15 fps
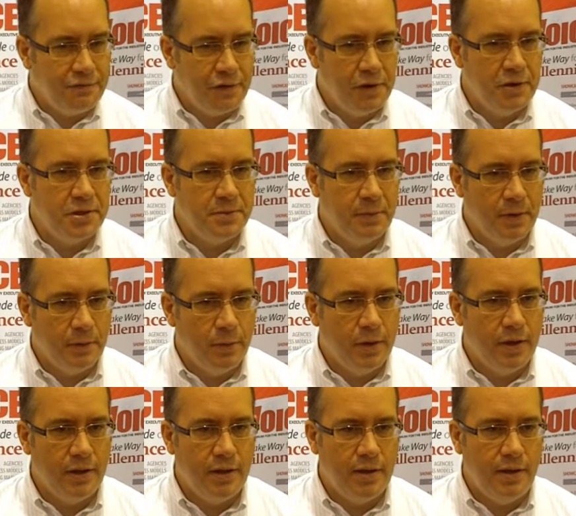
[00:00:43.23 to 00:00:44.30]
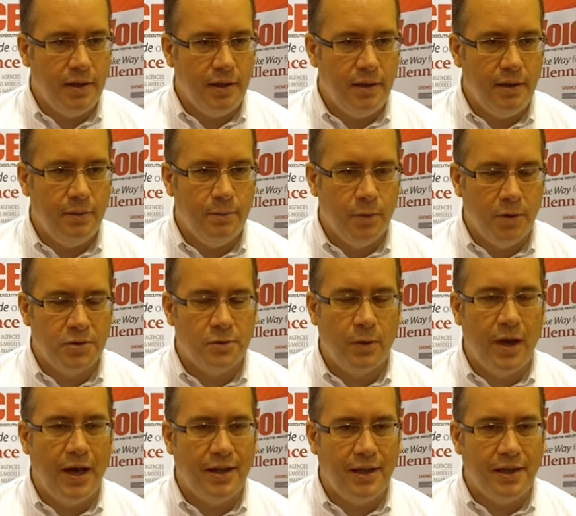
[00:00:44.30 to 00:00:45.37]
the first, but one of the most
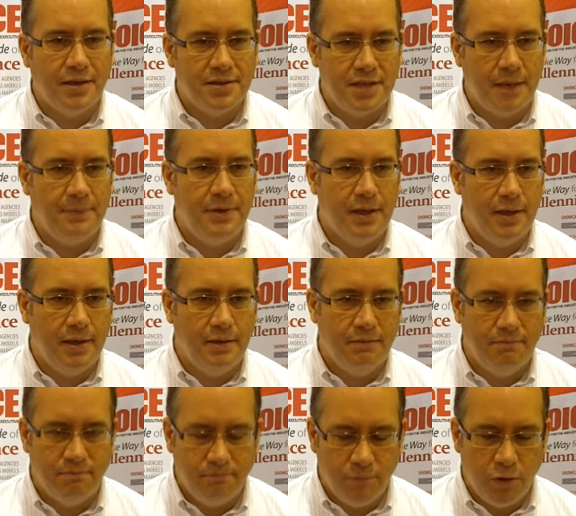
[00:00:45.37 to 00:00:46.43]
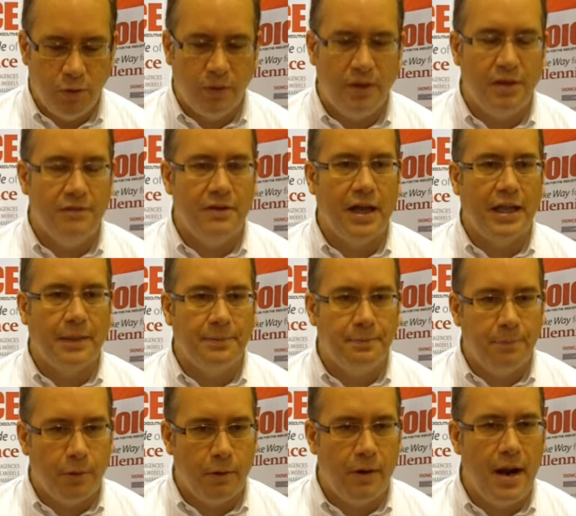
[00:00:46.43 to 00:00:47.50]
widely accepted, newly developed
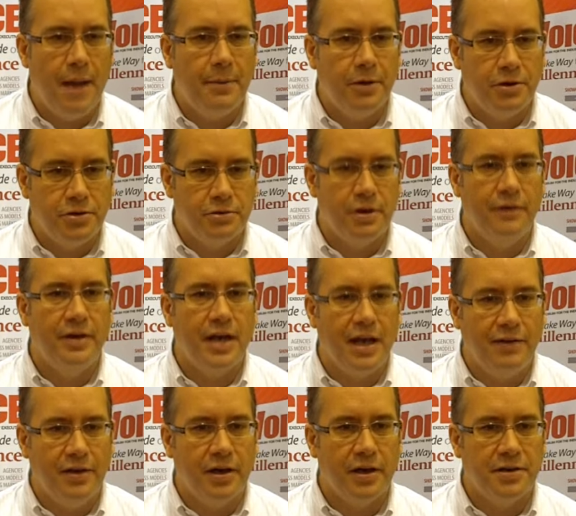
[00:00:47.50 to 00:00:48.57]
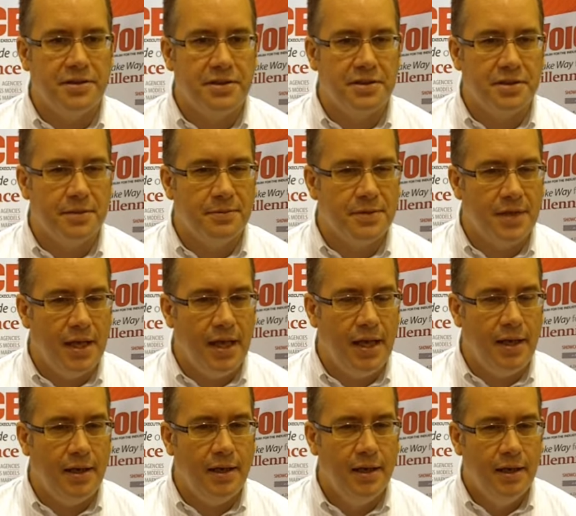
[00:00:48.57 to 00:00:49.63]
parameter-driven IVR systems.
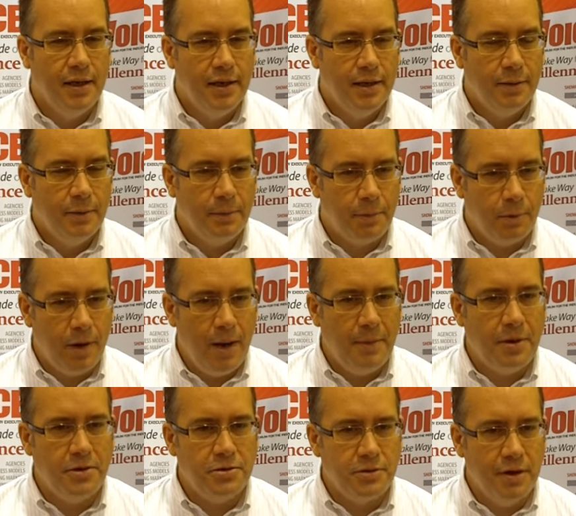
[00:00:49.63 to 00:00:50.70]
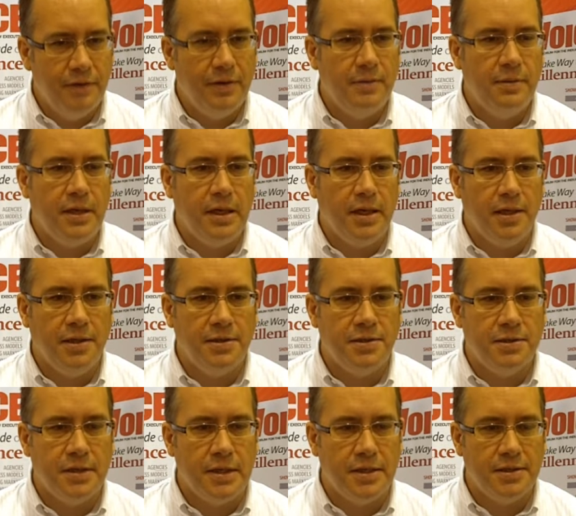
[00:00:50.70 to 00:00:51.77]
And what parameter-driven
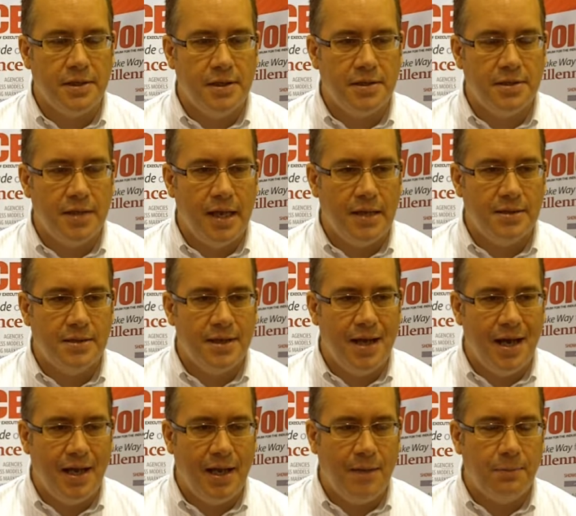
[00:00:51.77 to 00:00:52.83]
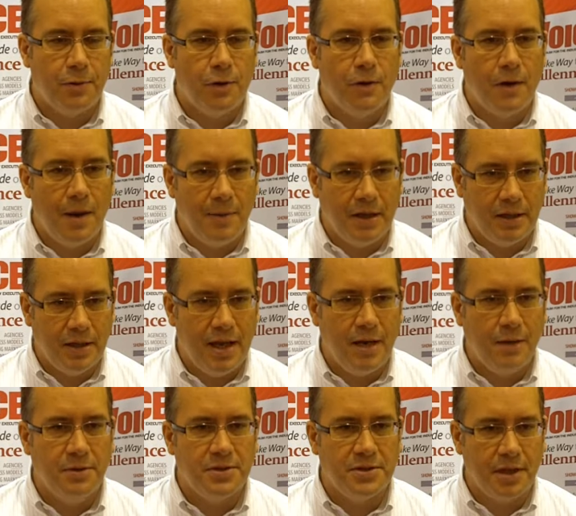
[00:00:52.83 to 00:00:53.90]
means is it's not a programming
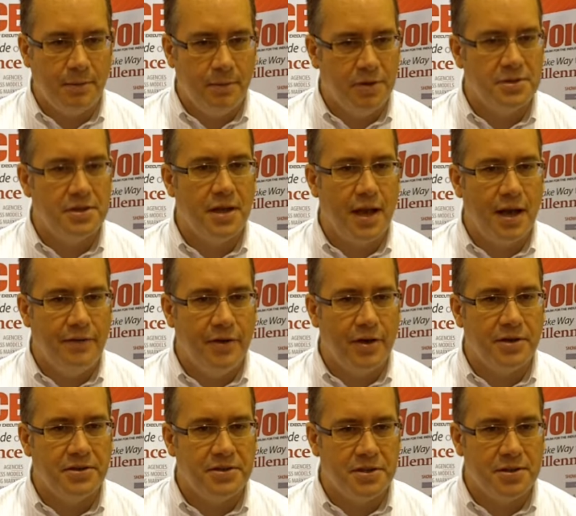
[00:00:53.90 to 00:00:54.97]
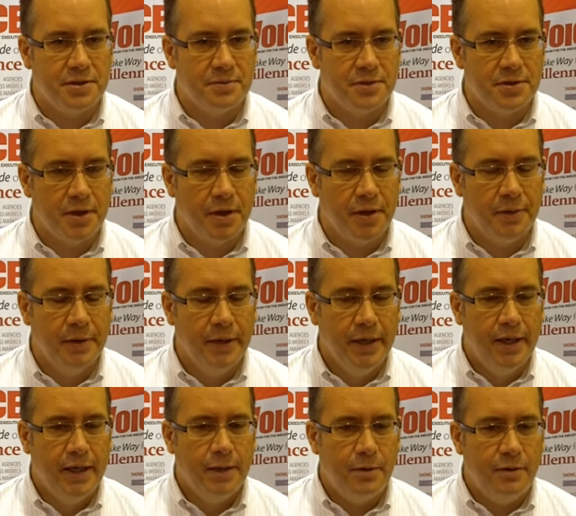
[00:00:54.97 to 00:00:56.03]
language like most of the IVR systems. So
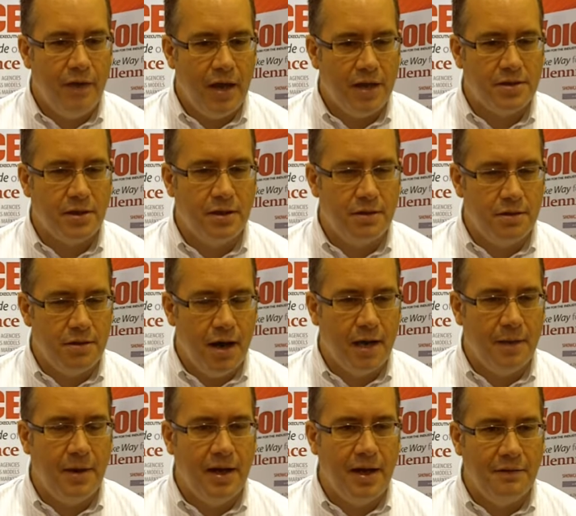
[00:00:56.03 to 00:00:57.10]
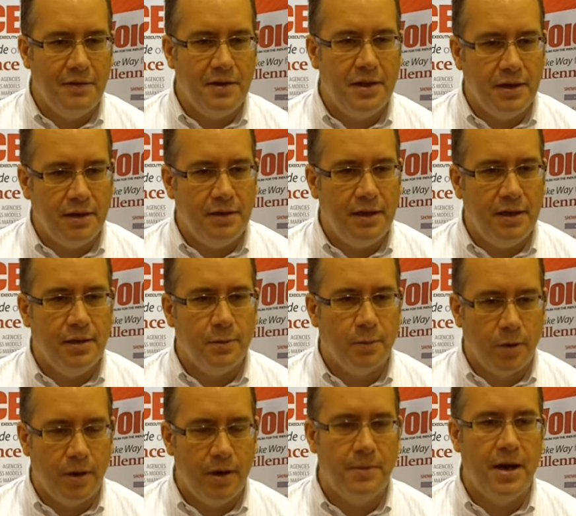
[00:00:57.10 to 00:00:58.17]
we've actually thought about everything you need to
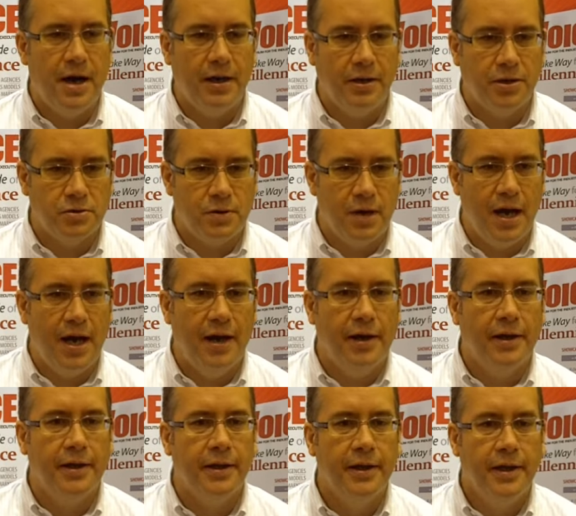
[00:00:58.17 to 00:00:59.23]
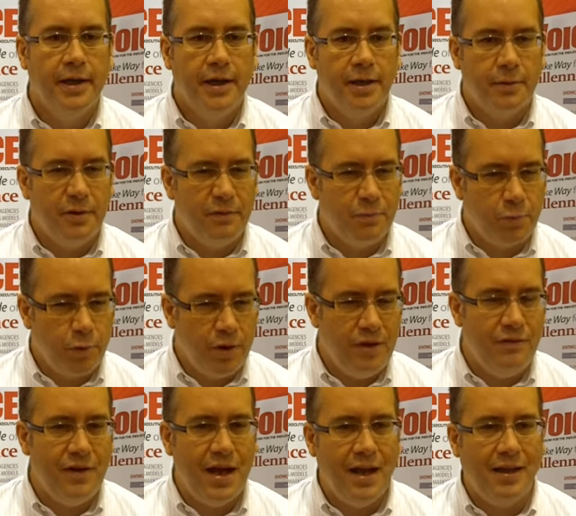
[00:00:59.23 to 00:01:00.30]
worry about in a trial. We
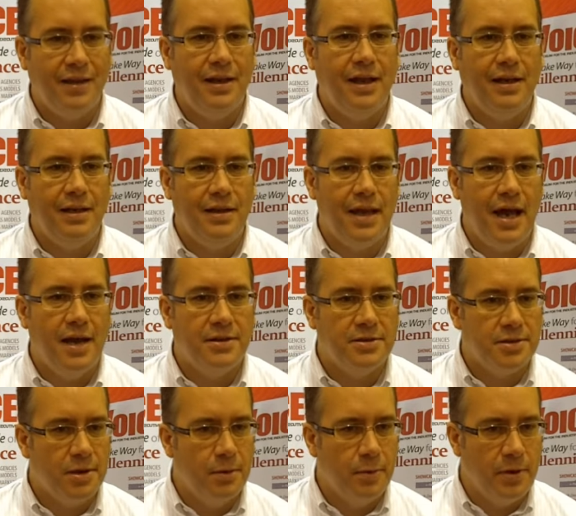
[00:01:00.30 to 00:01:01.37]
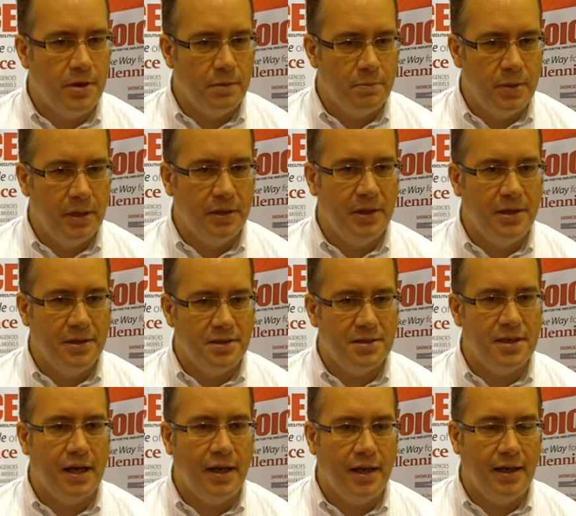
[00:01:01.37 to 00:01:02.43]
pre-validated that, so when you're building the
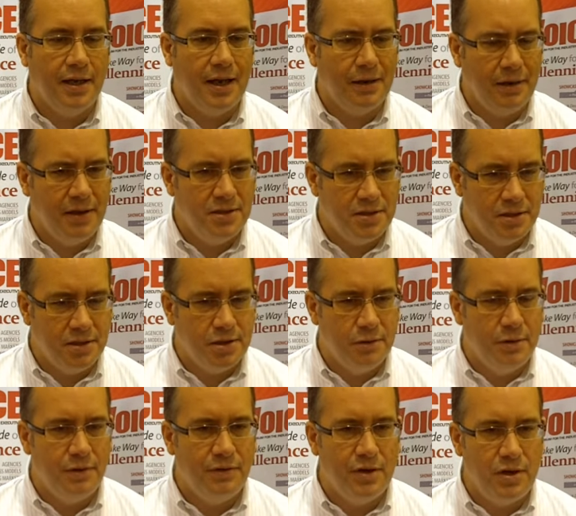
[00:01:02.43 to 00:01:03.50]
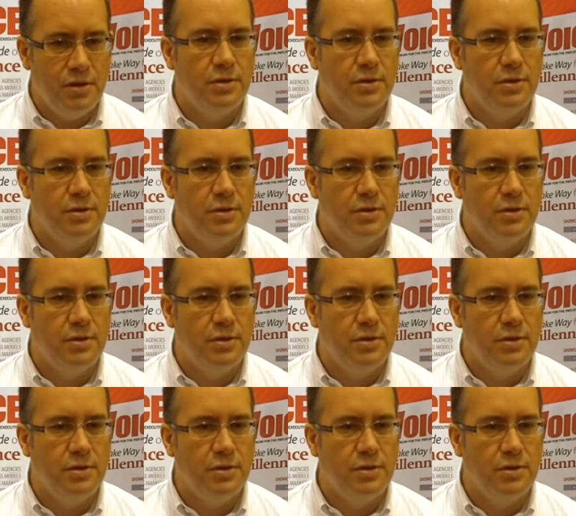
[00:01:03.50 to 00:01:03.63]
study, not only is it intuitive to